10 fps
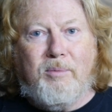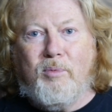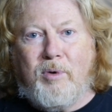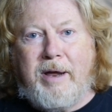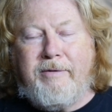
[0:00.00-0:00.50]

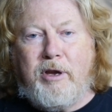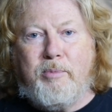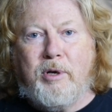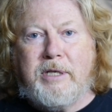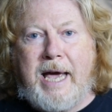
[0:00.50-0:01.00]
whatever you
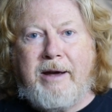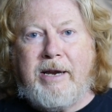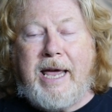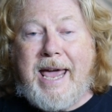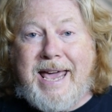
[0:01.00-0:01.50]
put down
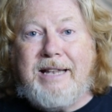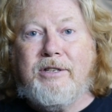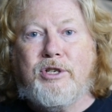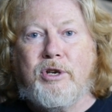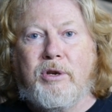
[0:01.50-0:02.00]
it
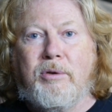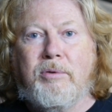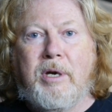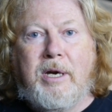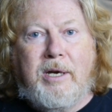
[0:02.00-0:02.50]
into
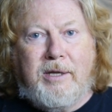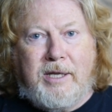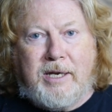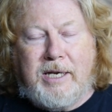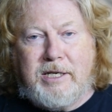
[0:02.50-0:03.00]

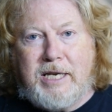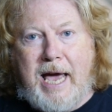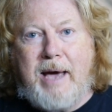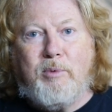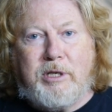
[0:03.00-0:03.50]
the
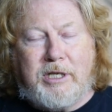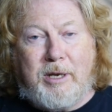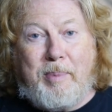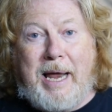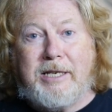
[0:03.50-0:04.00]
cassette, which is
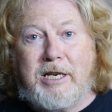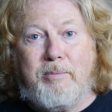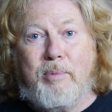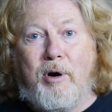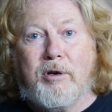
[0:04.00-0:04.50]
the
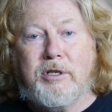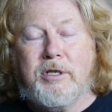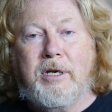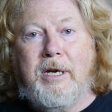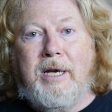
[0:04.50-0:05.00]
plastic box,